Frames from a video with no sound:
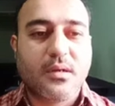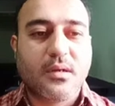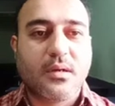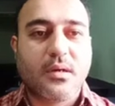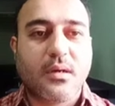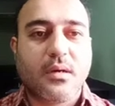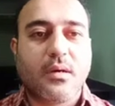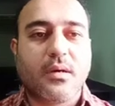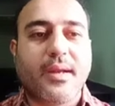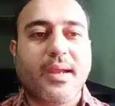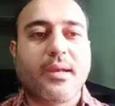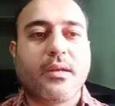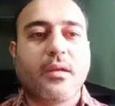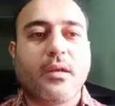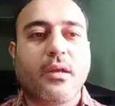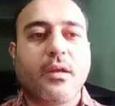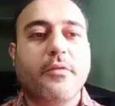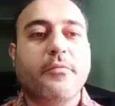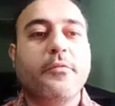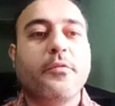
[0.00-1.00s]
right,
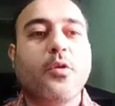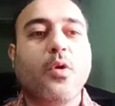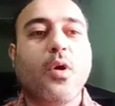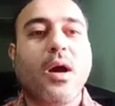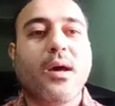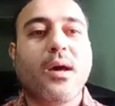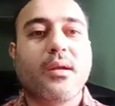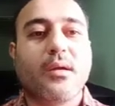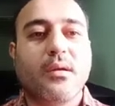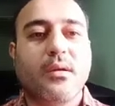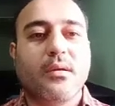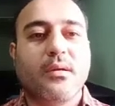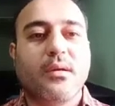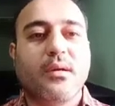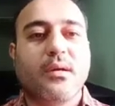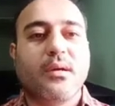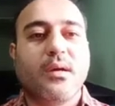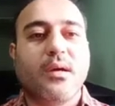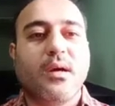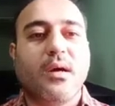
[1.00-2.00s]
if you are
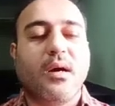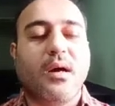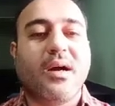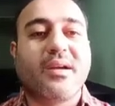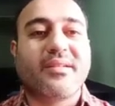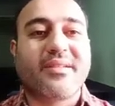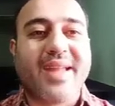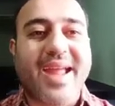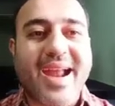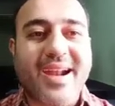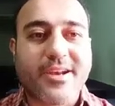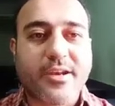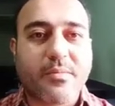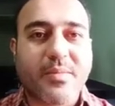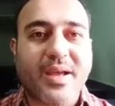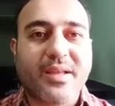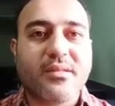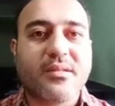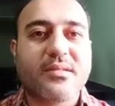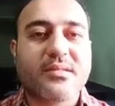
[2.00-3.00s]
attacked by
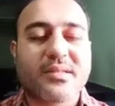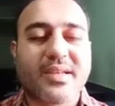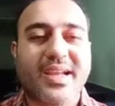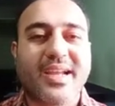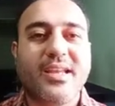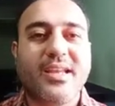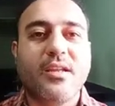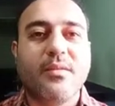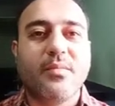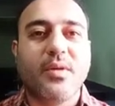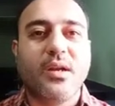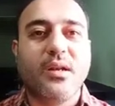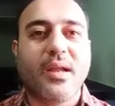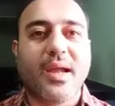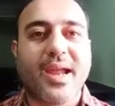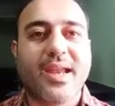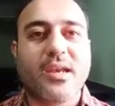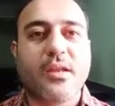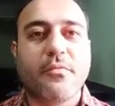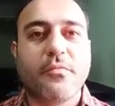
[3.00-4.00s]
this animal
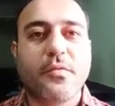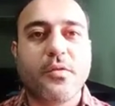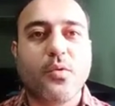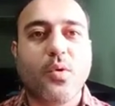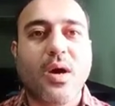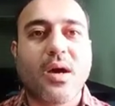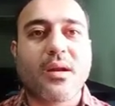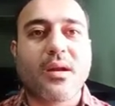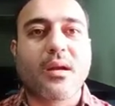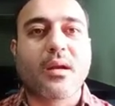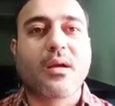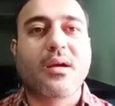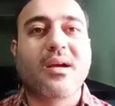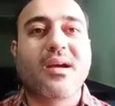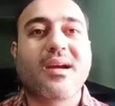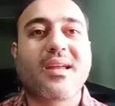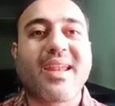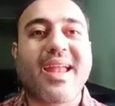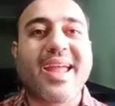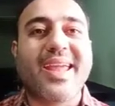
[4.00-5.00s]
and if you are
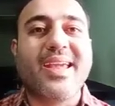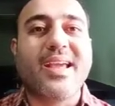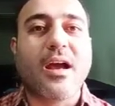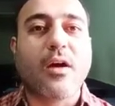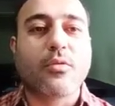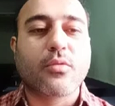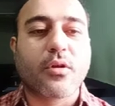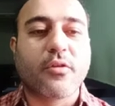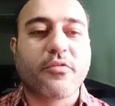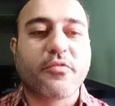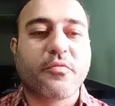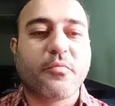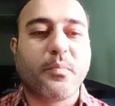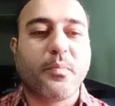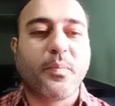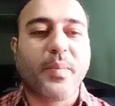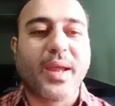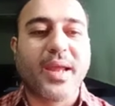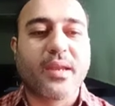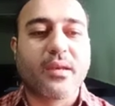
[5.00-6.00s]
crying out of
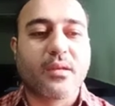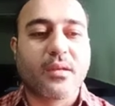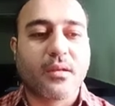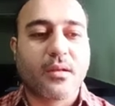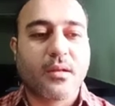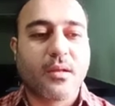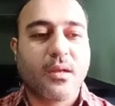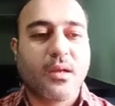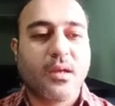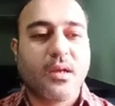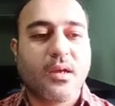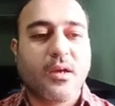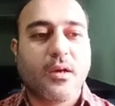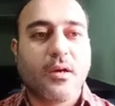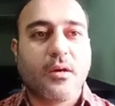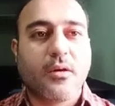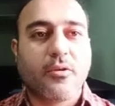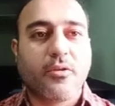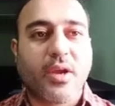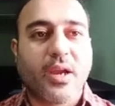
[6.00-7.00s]
pain,
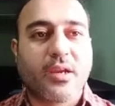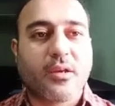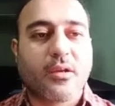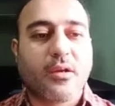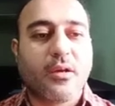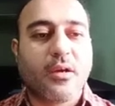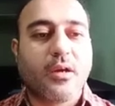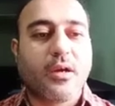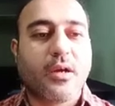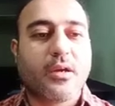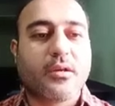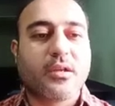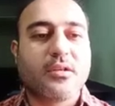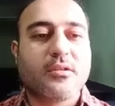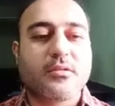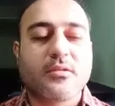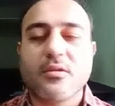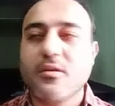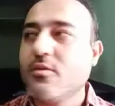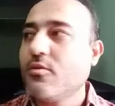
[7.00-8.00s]
right, it
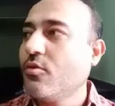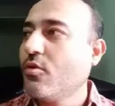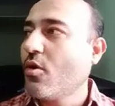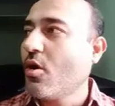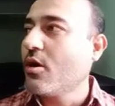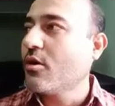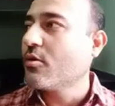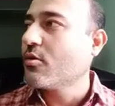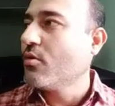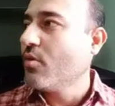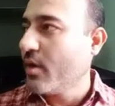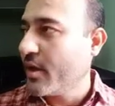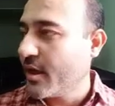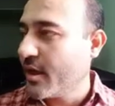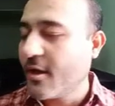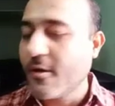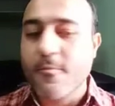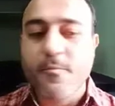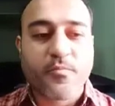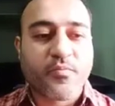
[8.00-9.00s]
is not
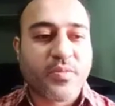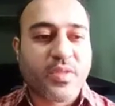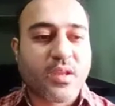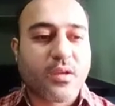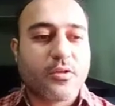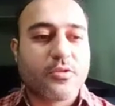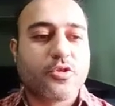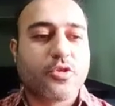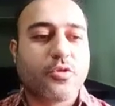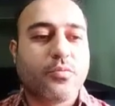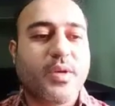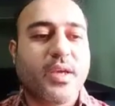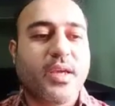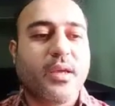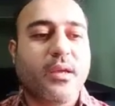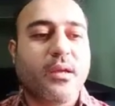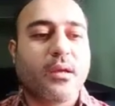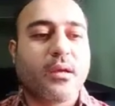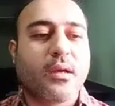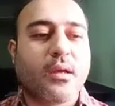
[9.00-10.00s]
going to
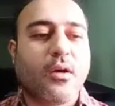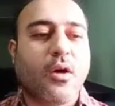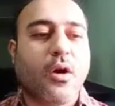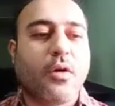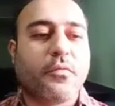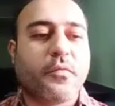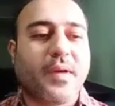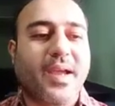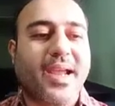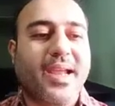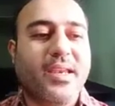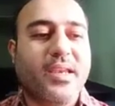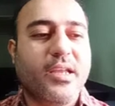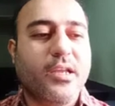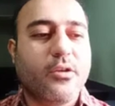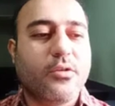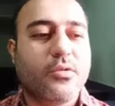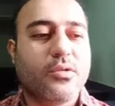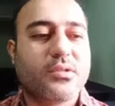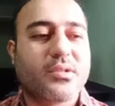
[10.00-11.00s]
be of any
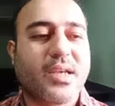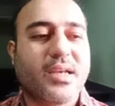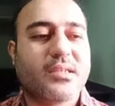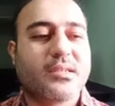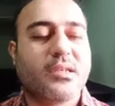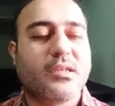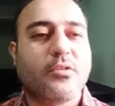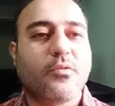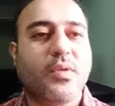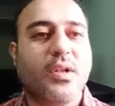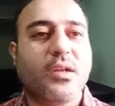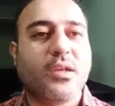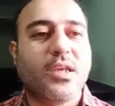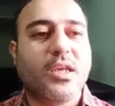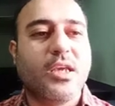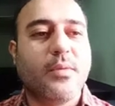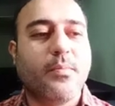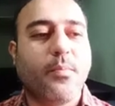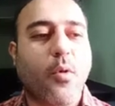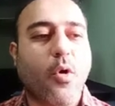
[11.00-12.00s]
use, as it will
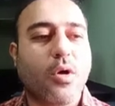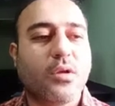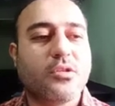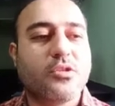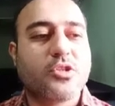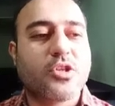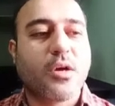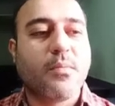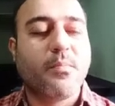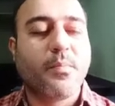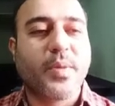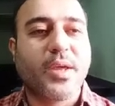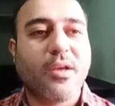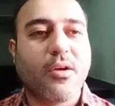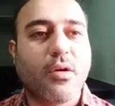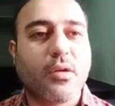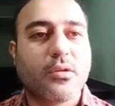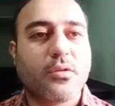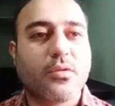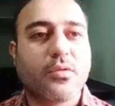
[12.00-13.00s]
keep on jumping
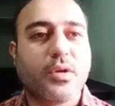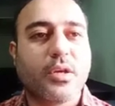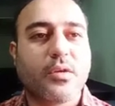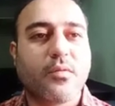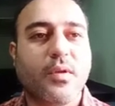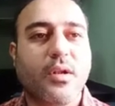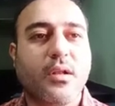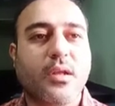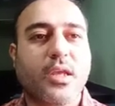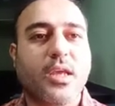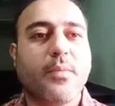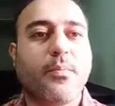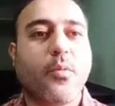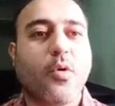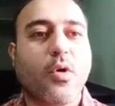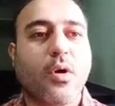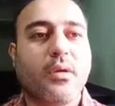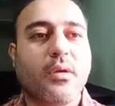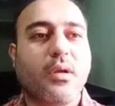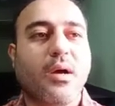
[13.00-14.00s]
on you, it will keep
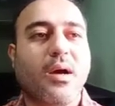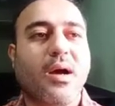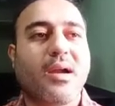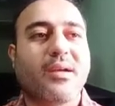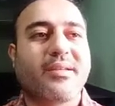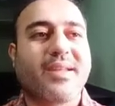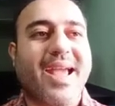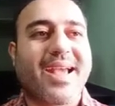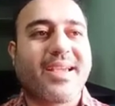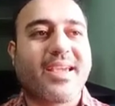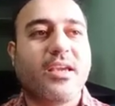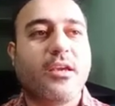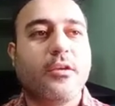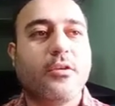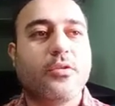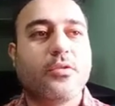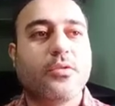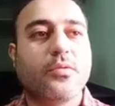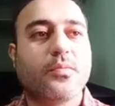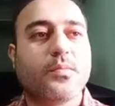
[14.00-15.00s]
on attacking
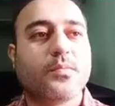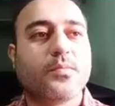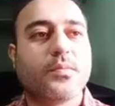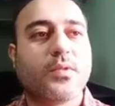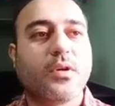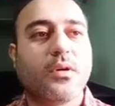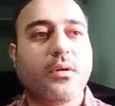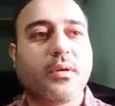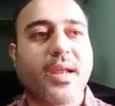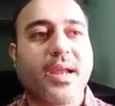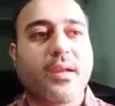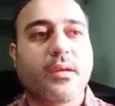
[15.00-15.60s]
you, right?